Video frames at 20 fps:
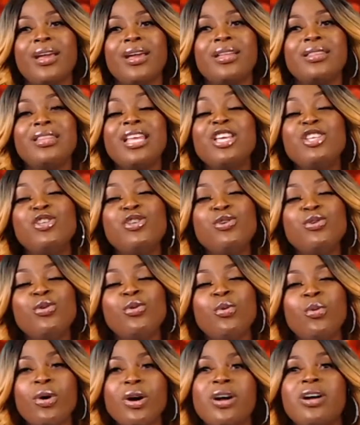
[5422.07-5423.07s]
that you
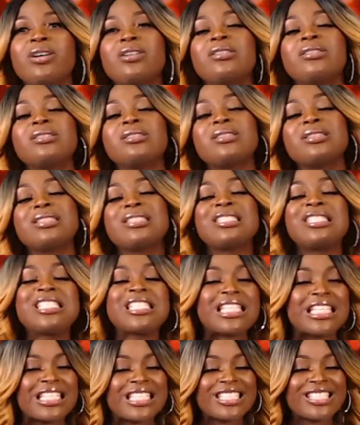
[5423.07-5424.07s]
were
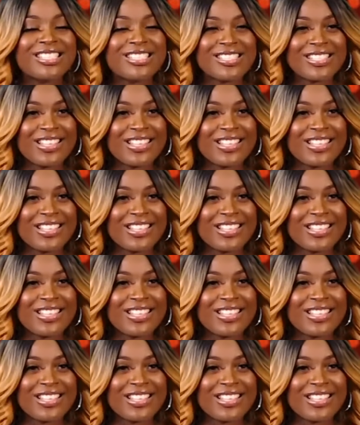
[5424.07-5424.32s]
since